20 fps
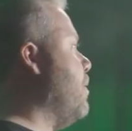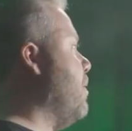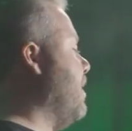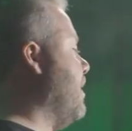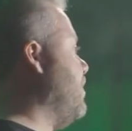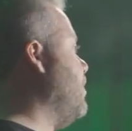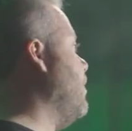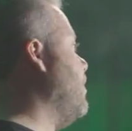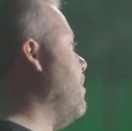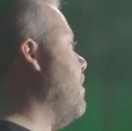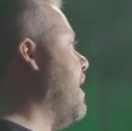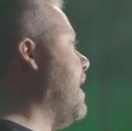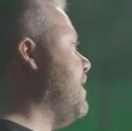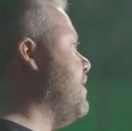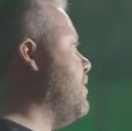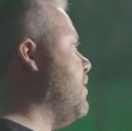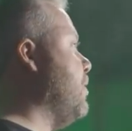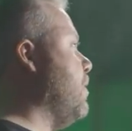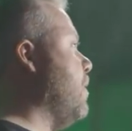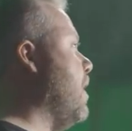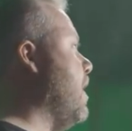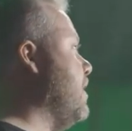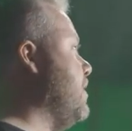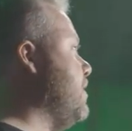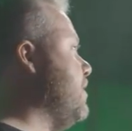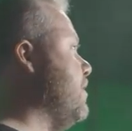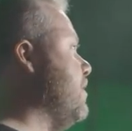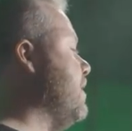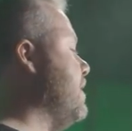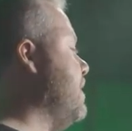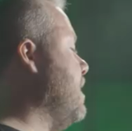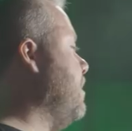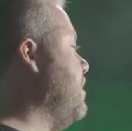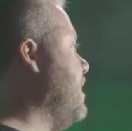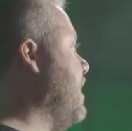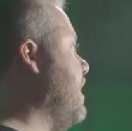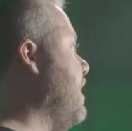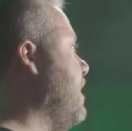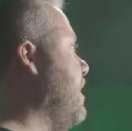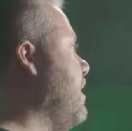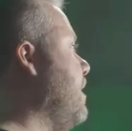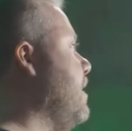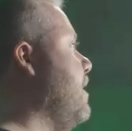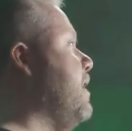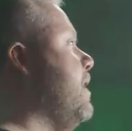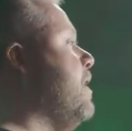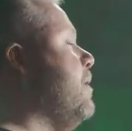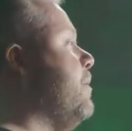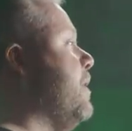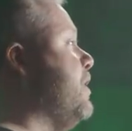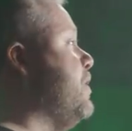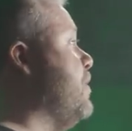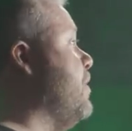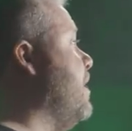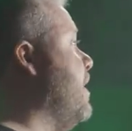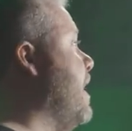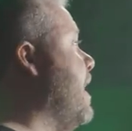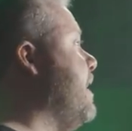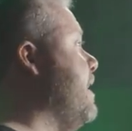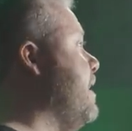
We make sure the master roster is updated, make sure that